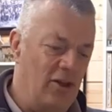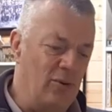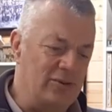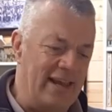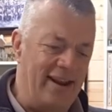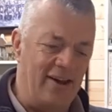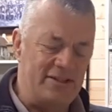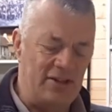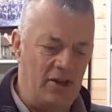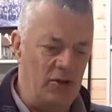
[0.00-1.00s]
Who was
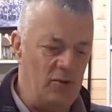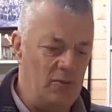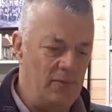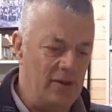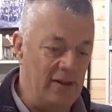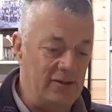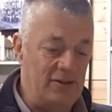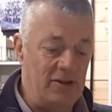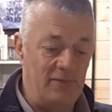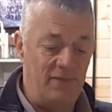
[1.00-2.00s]
allied to who, and
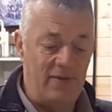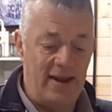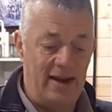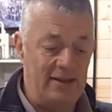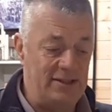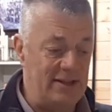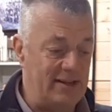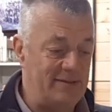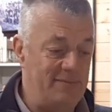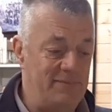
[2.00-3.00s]
you can fairly
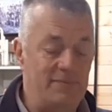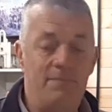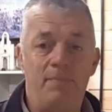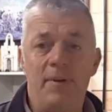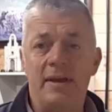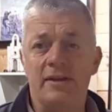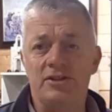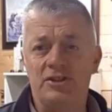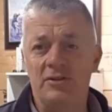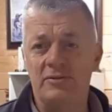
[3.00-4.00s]
just pick and
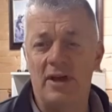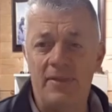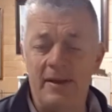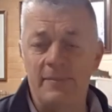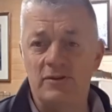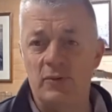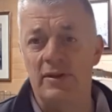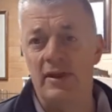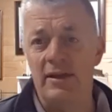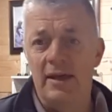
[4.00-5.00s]
choose, I think,
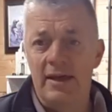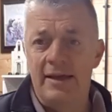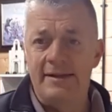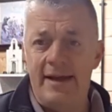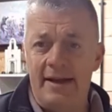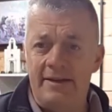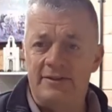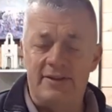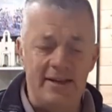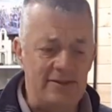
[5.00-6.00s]
between the Italian
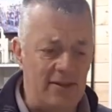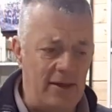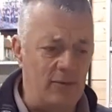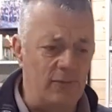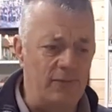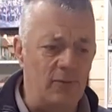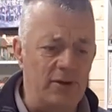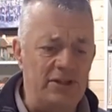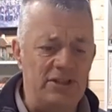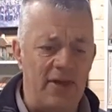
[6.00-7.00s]
states, that they all
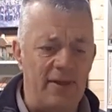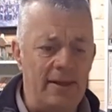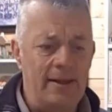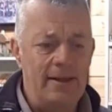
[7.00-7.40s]
fought each other.